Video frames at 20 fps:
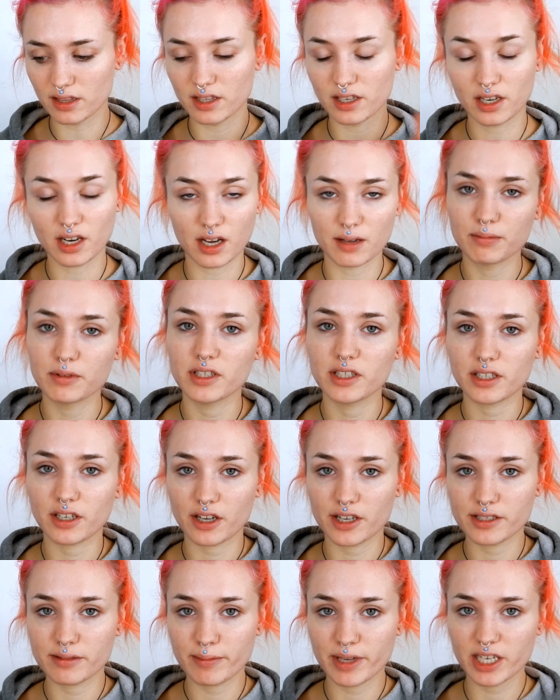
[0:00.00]
the Nabla
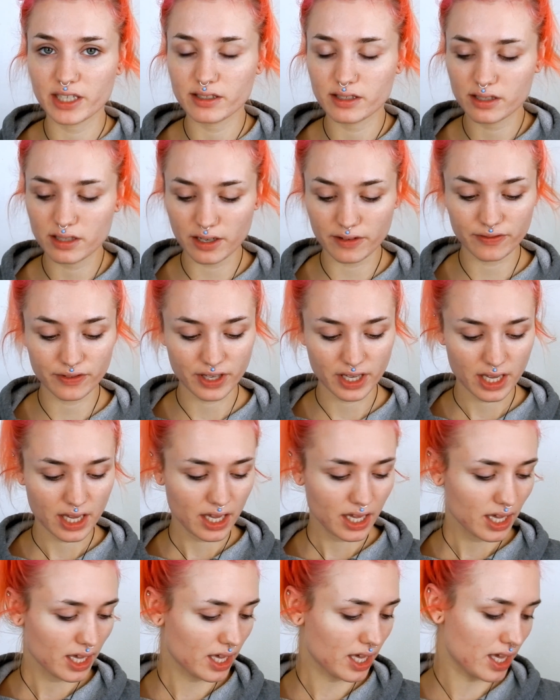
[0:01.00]
Cosmetics stuff
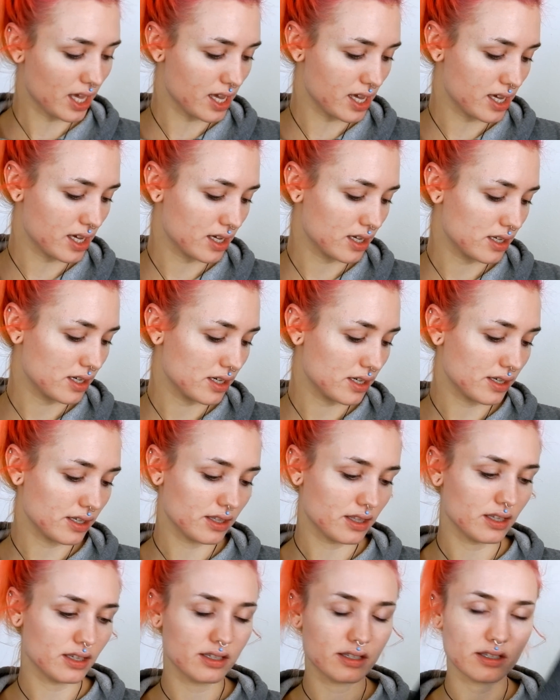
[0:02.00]
and the